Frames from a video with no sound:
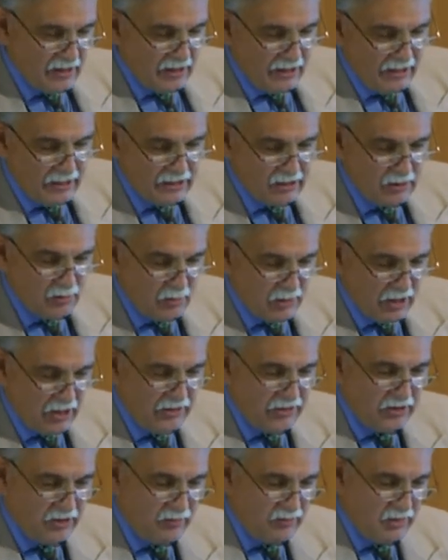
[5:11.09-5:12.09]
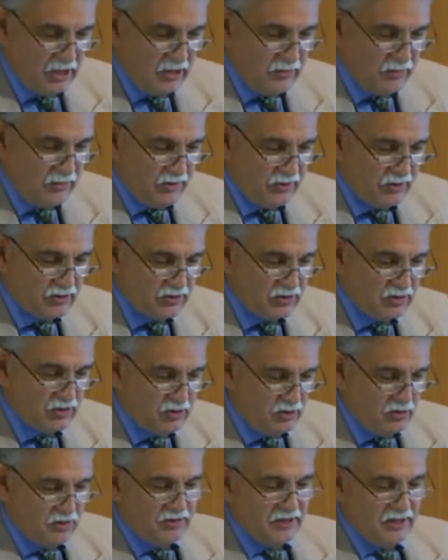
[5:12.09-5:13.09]
less wealthy people to
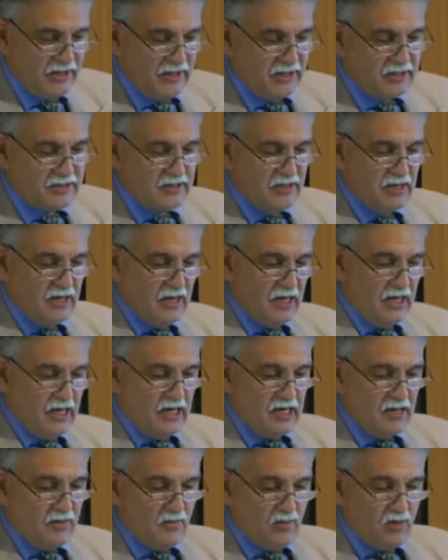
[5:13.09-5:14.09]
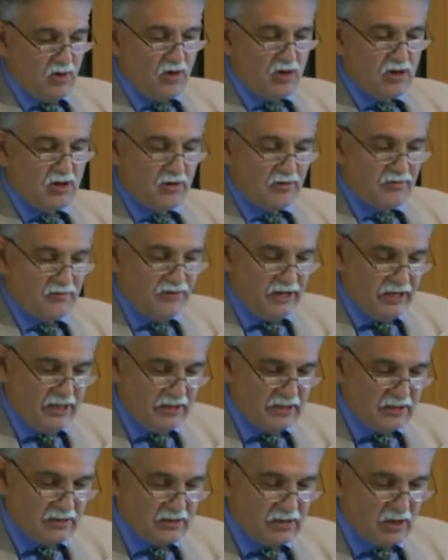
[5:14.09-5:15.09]
do things in a more
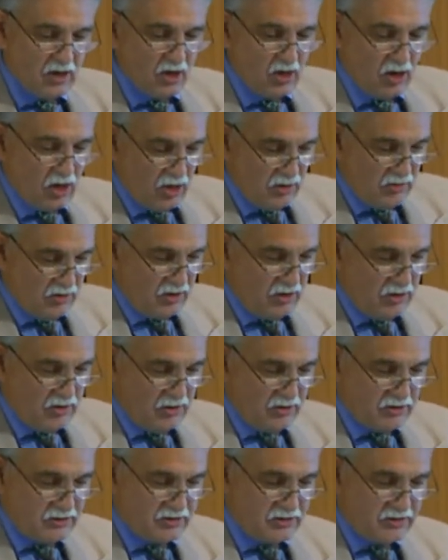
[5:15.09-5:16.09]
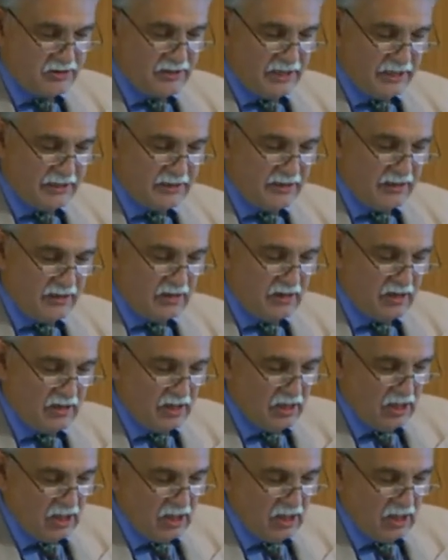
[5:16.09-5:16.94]
convenient, lower cost setting